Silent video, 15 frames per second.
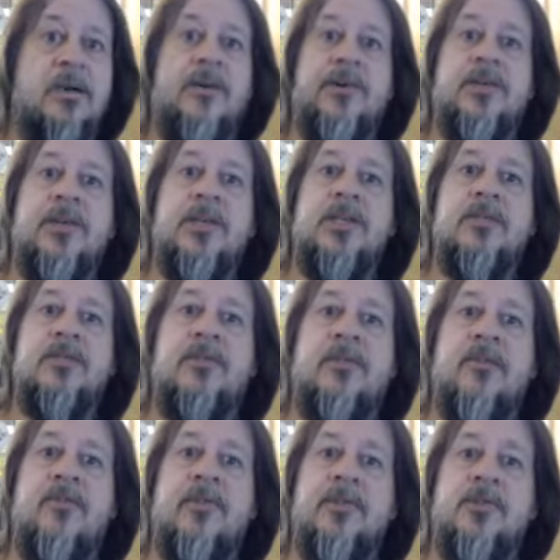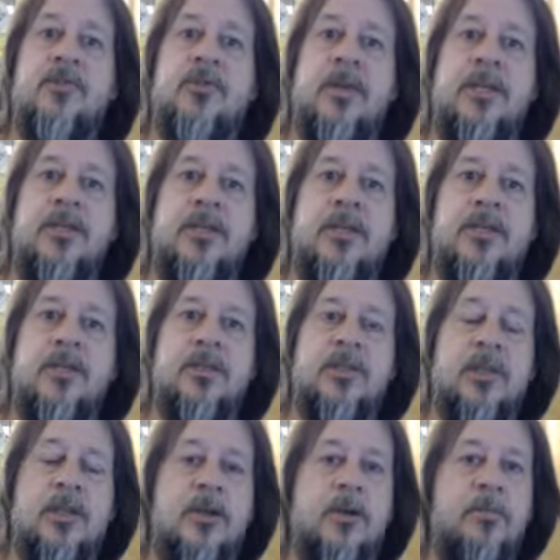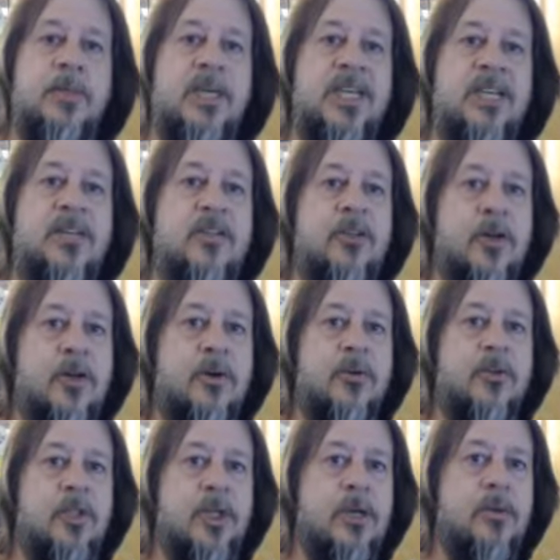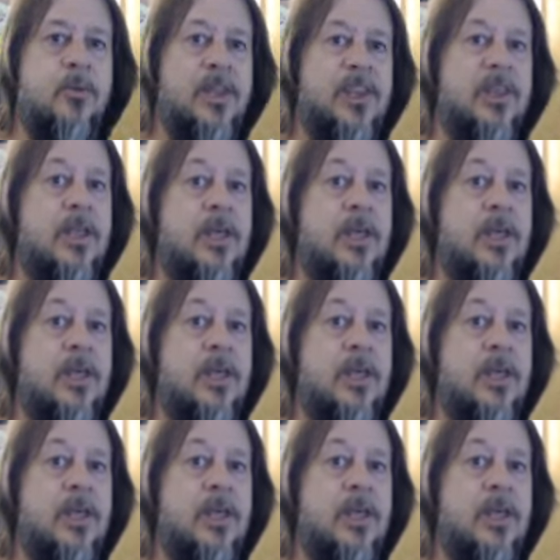all these different trade deals that are being negotiated with,